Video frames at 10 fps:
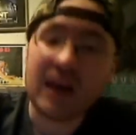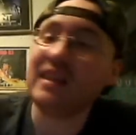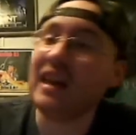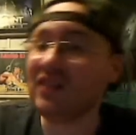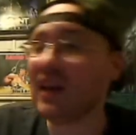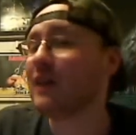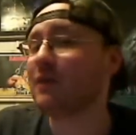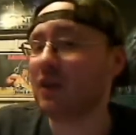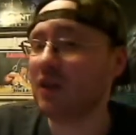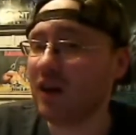And that's not
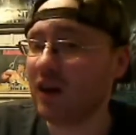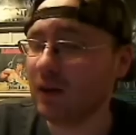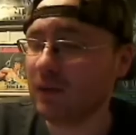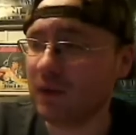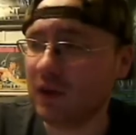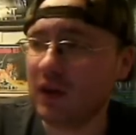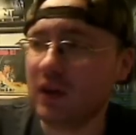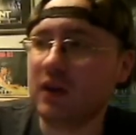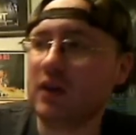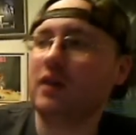even enough.
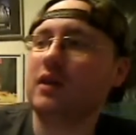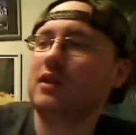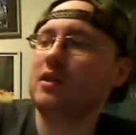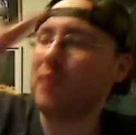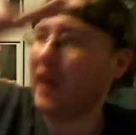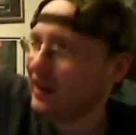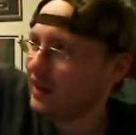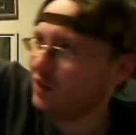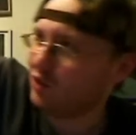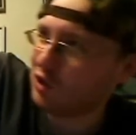The bad
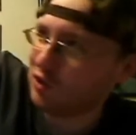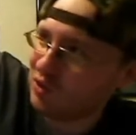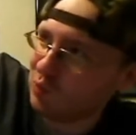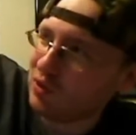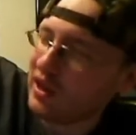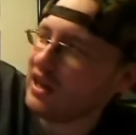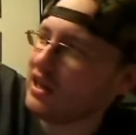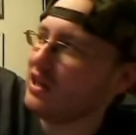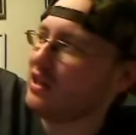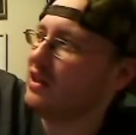guys turn the
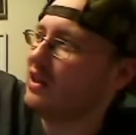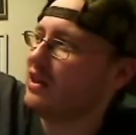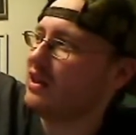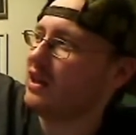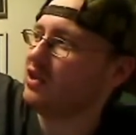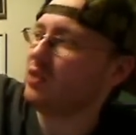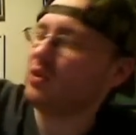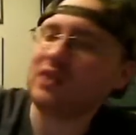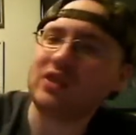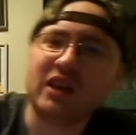plane, and James
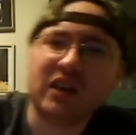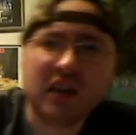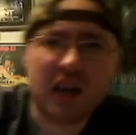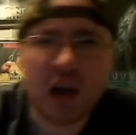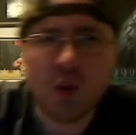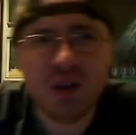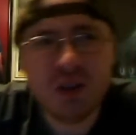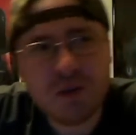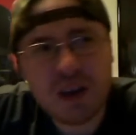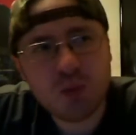Bond's like, I want
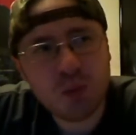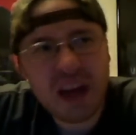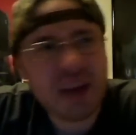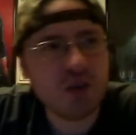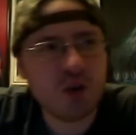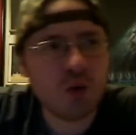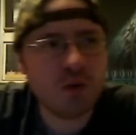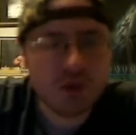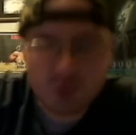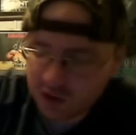his face plastered all
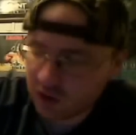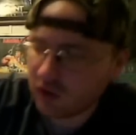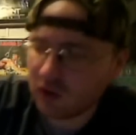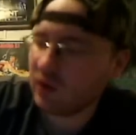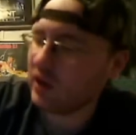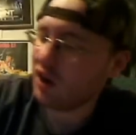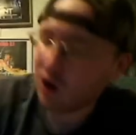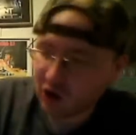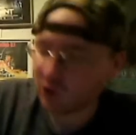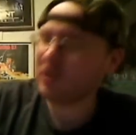over this window.
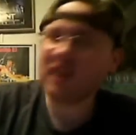Arnold